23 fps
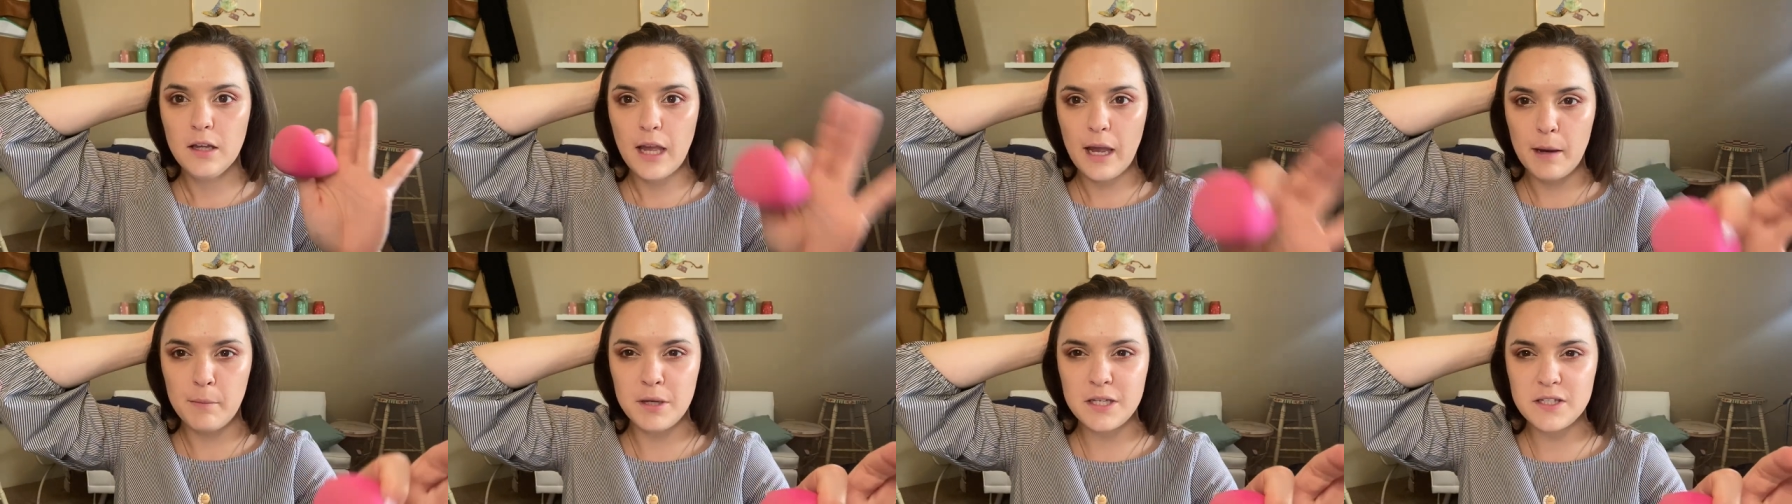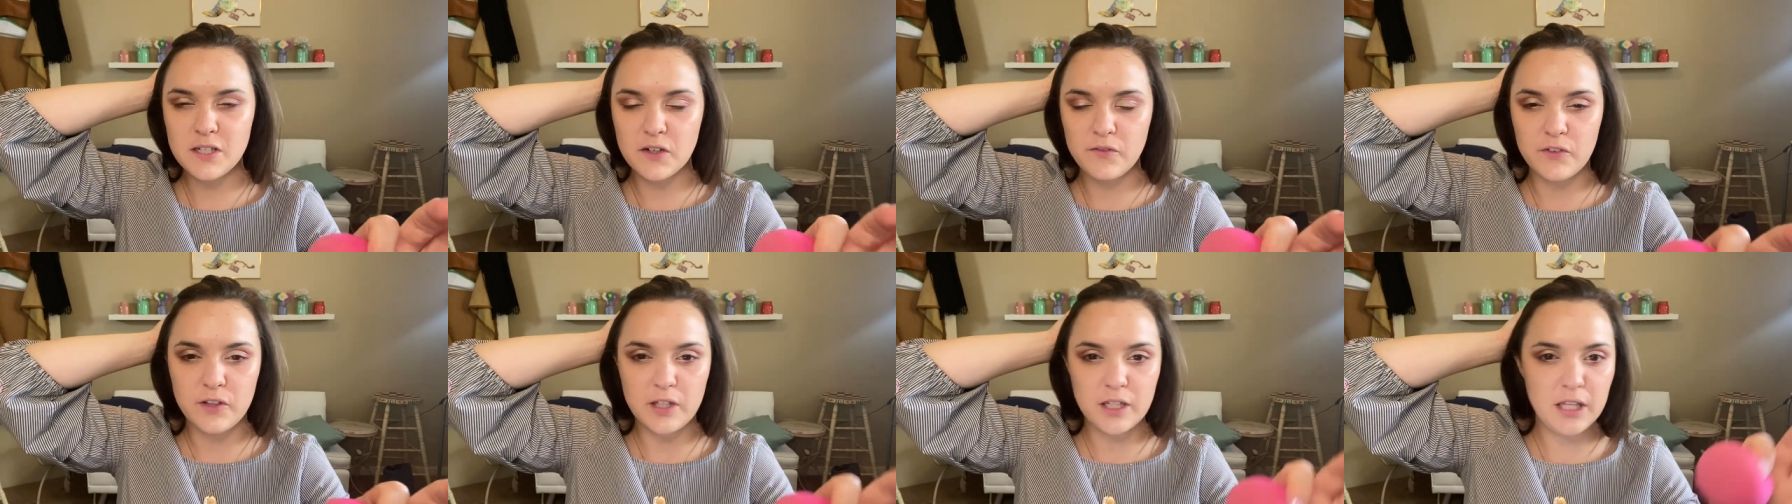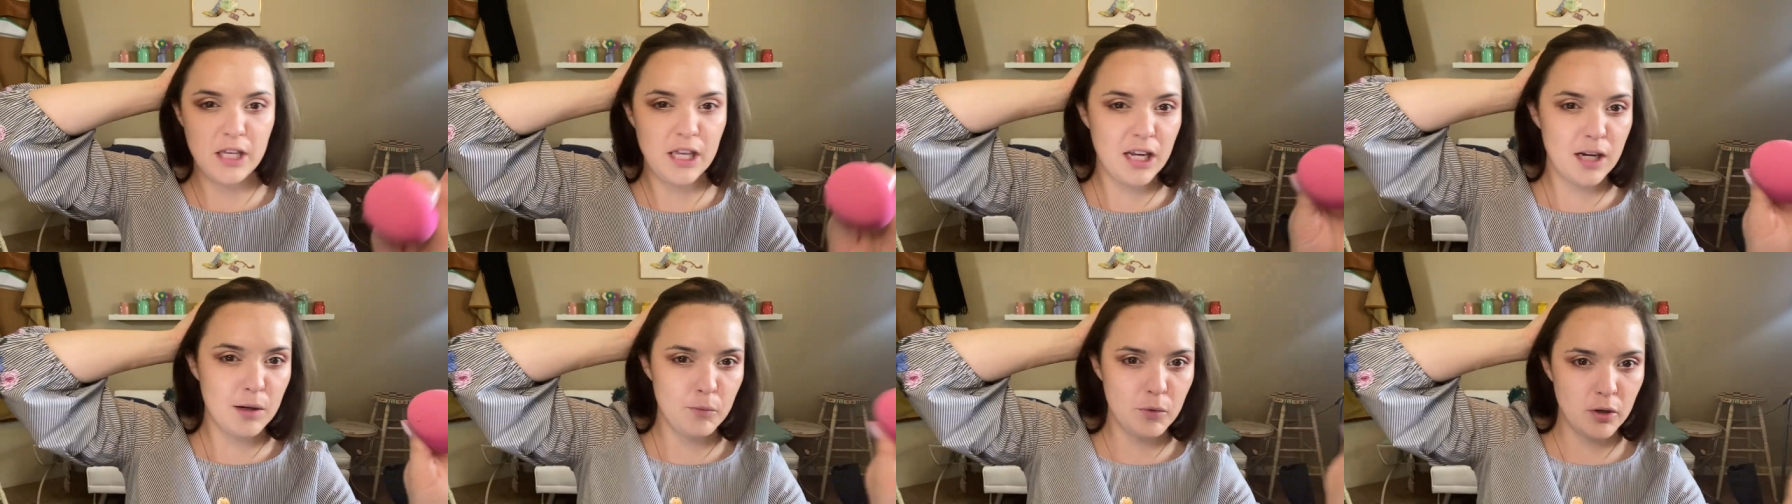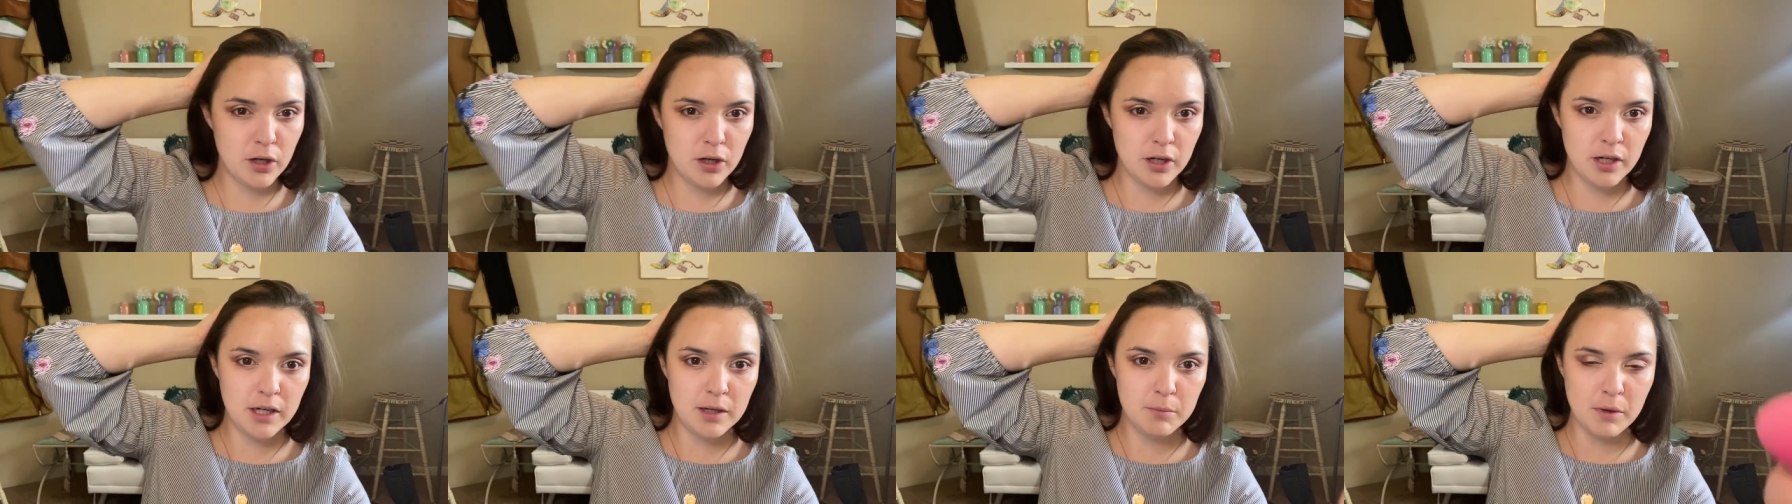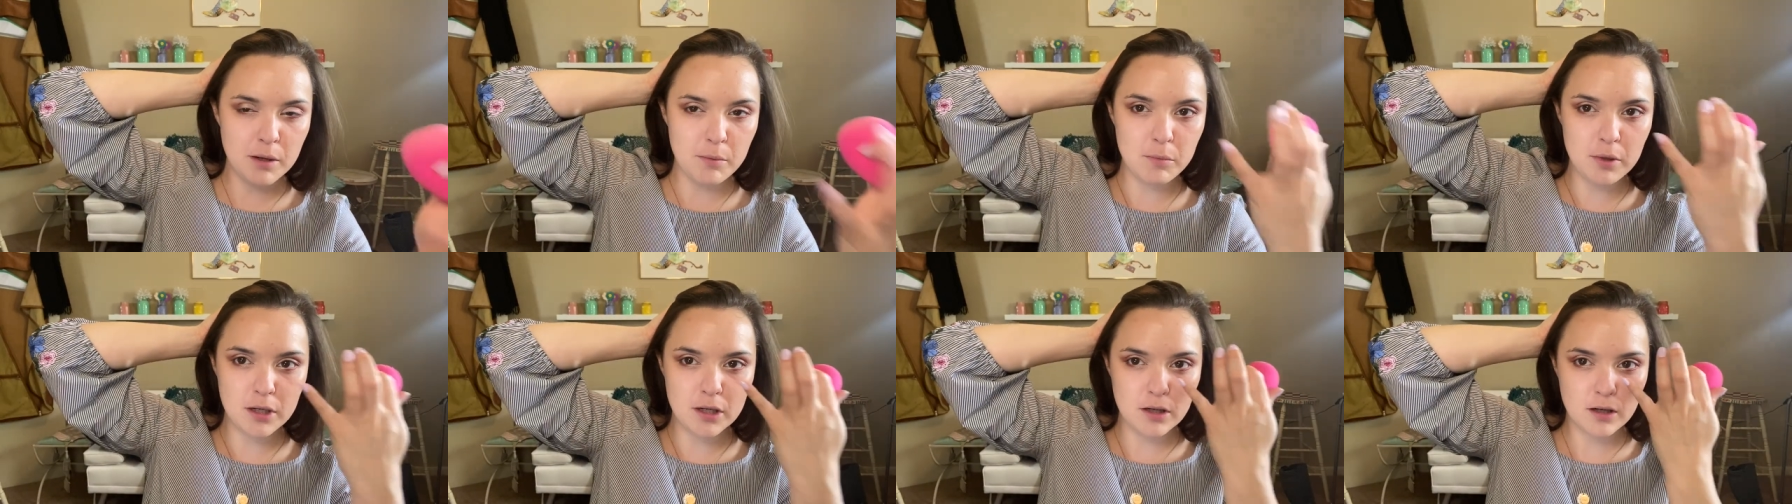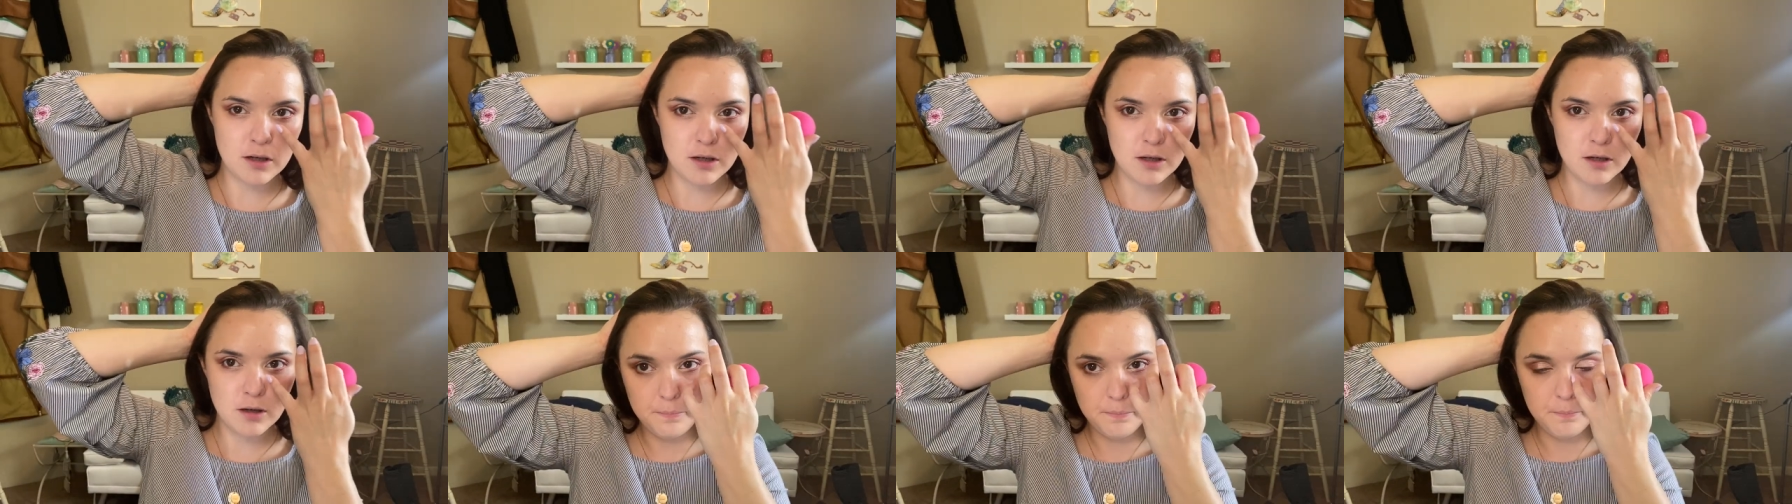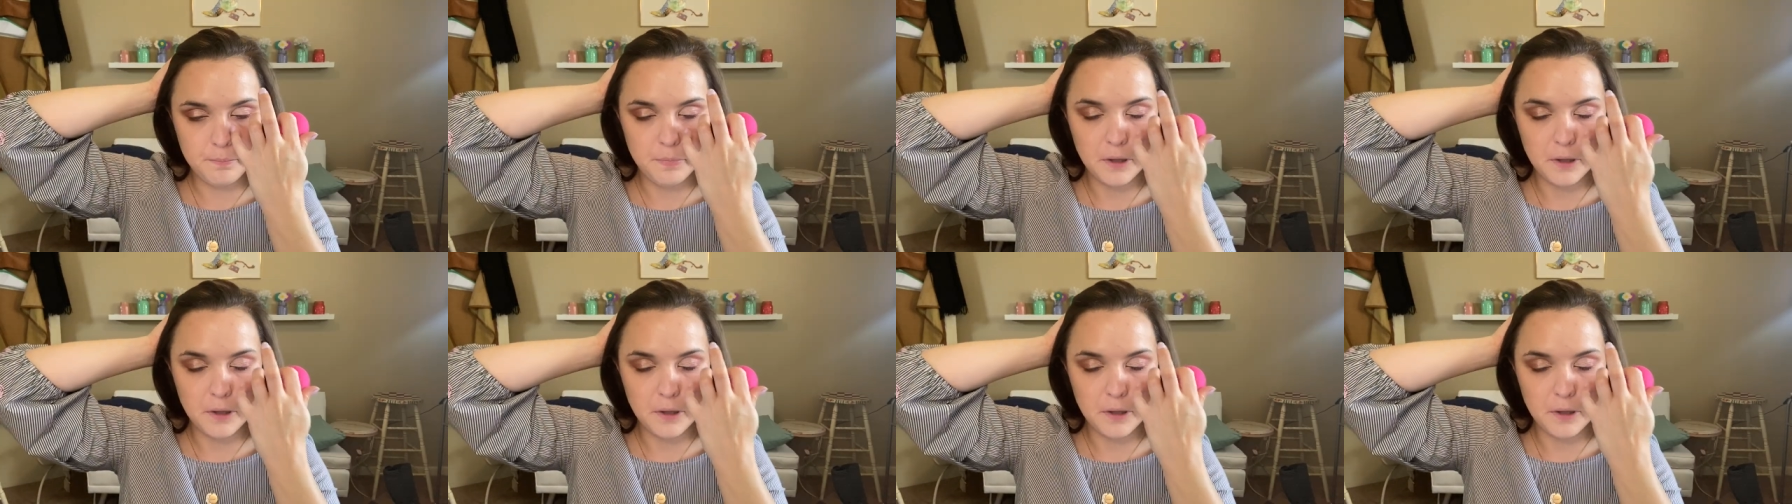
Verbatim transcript: at myself in the camera and my mirror